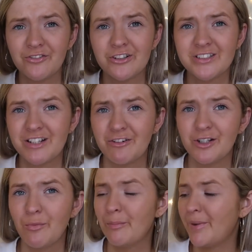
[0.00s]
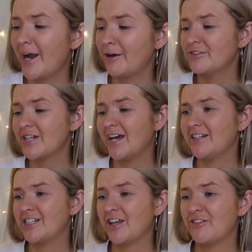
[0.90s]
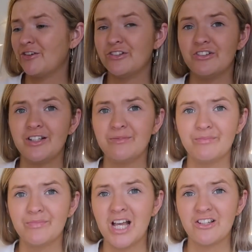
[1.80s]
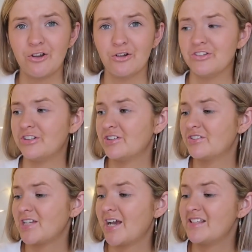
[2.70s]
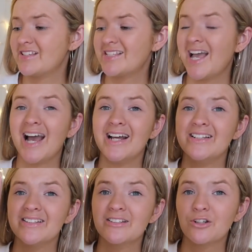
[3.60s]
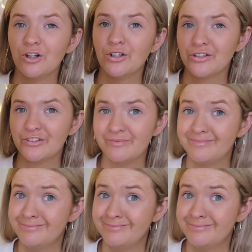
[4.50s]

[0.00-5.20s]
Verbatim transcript: I forgot to say they're only £1 and you get 30 assorted sizes and colours.